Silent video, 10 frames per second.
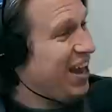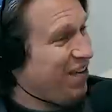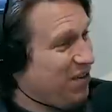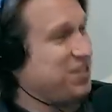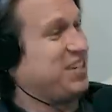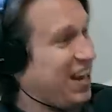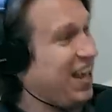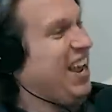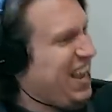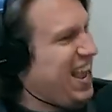everyone just kind of
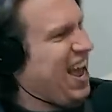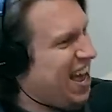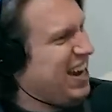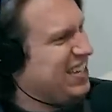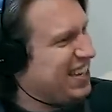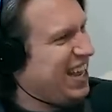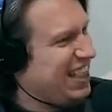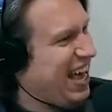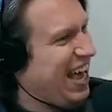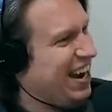like, yeah, it is like
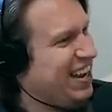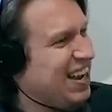that.